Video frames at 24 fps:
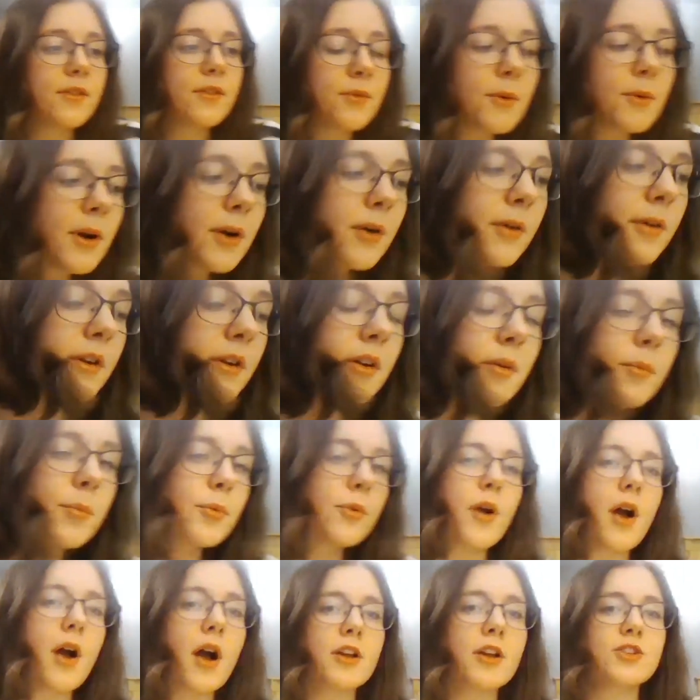throughout your
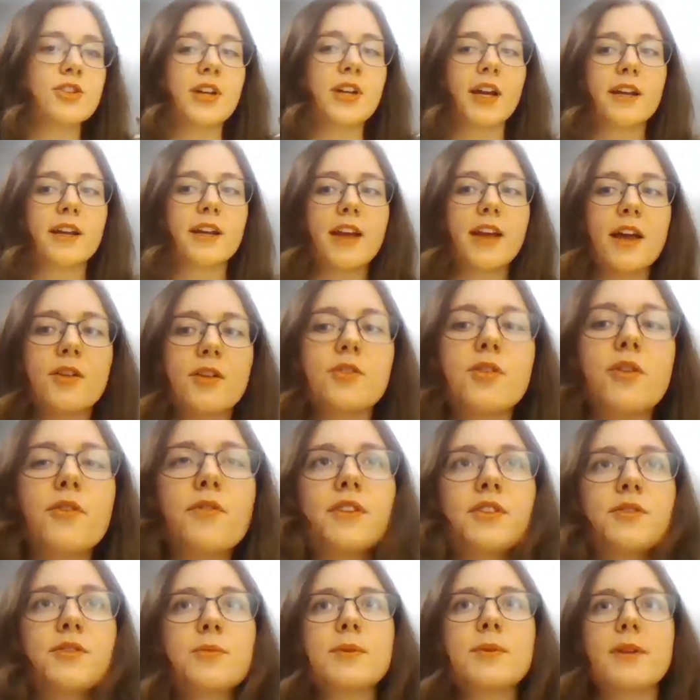project, I don't know if
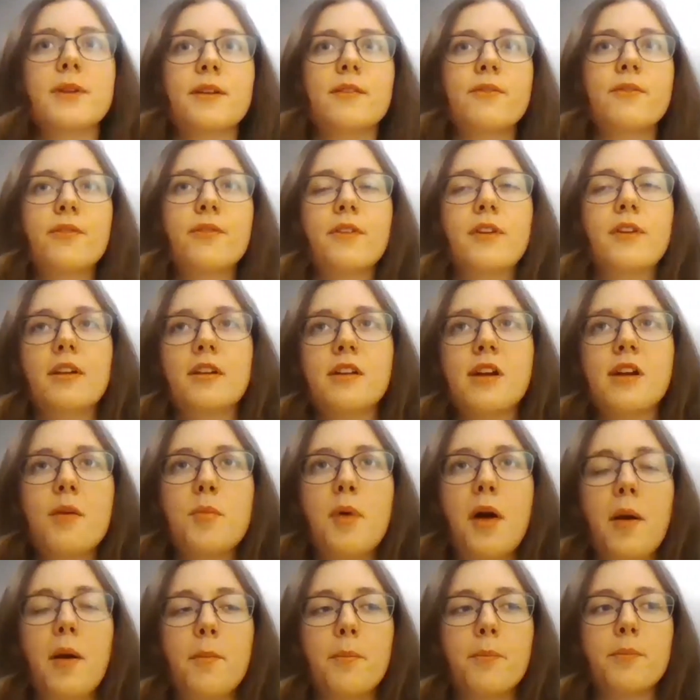this would have come
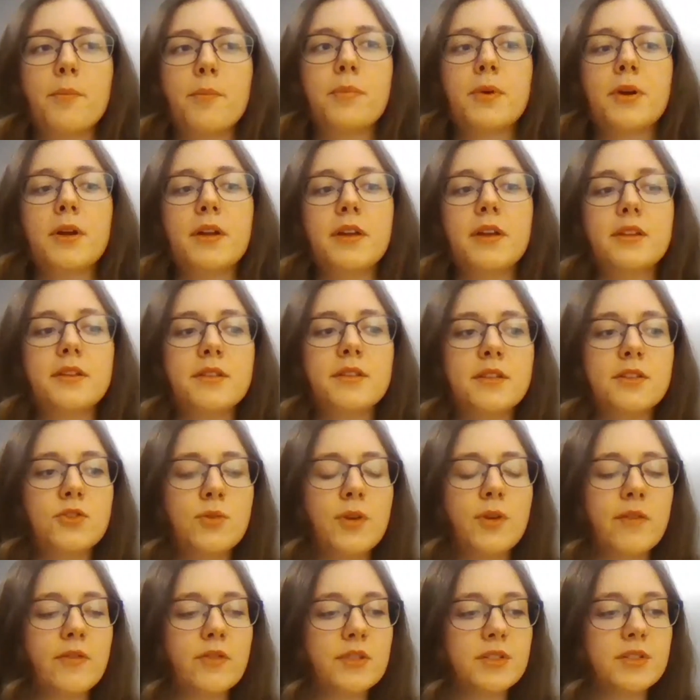up, but did you
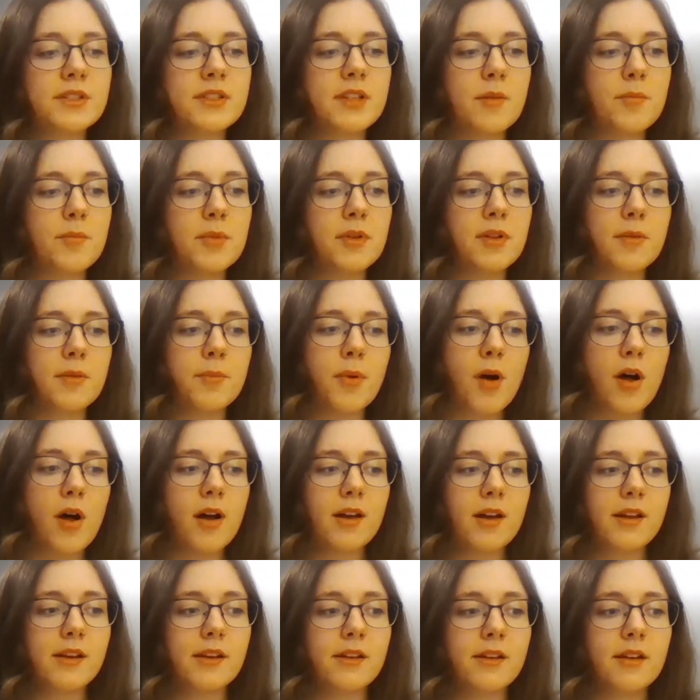ever stumble
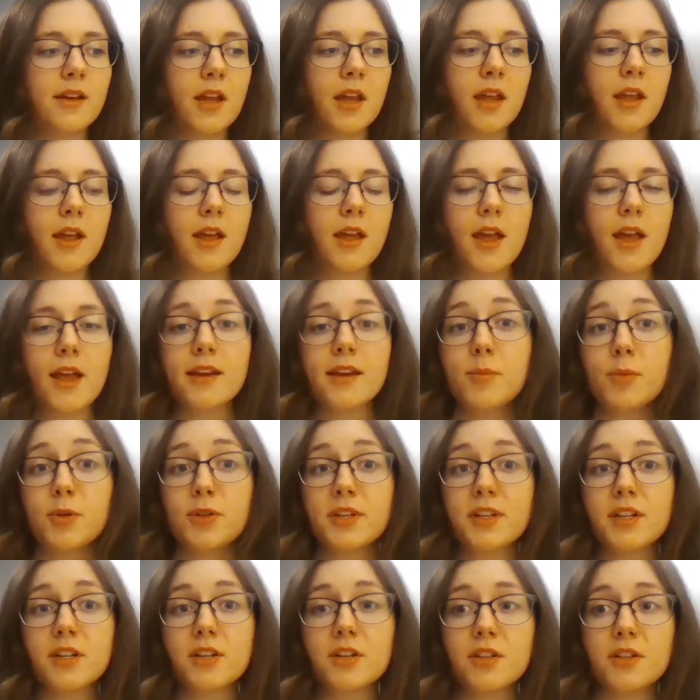upon any
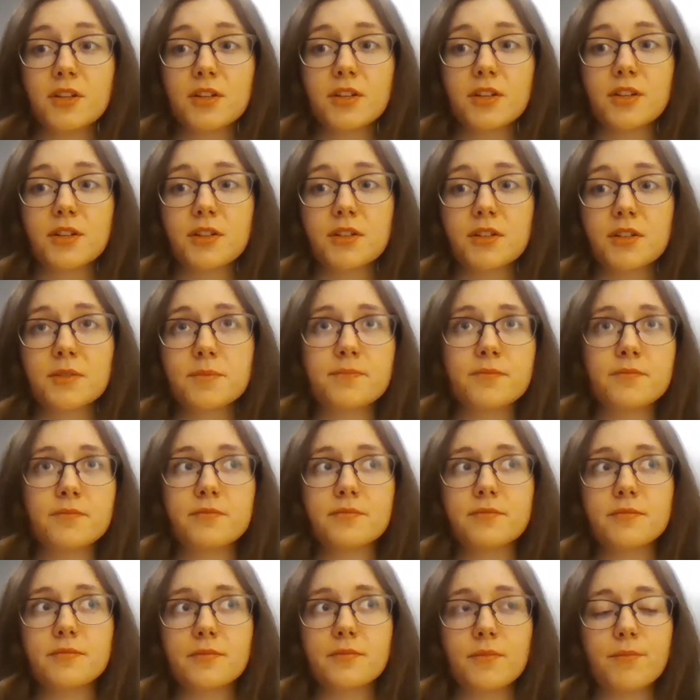particular
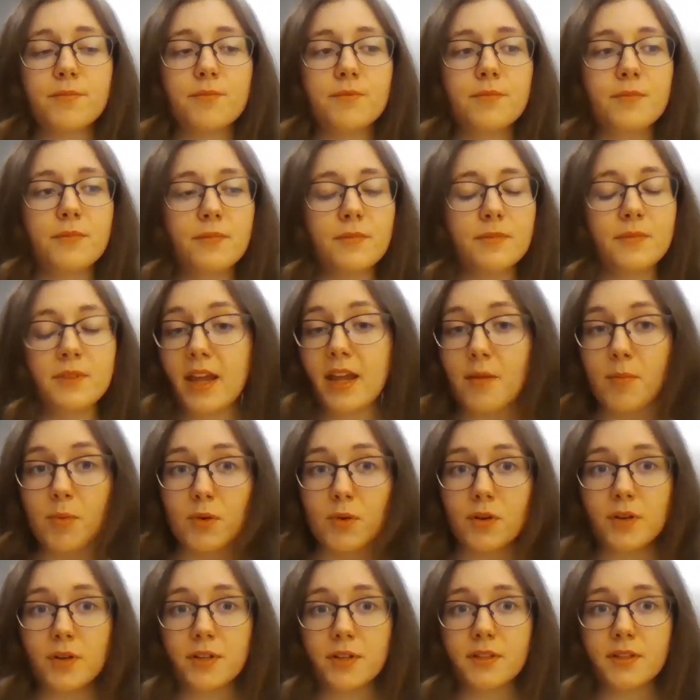
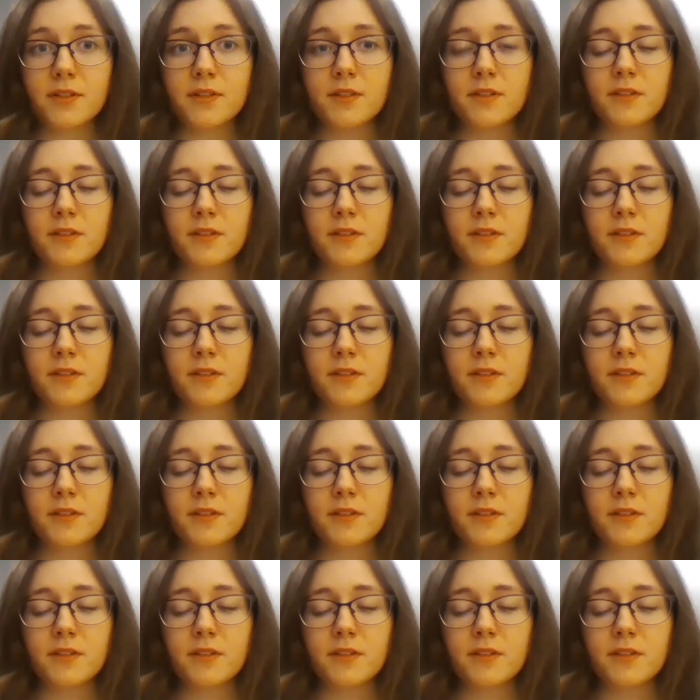neighborhoods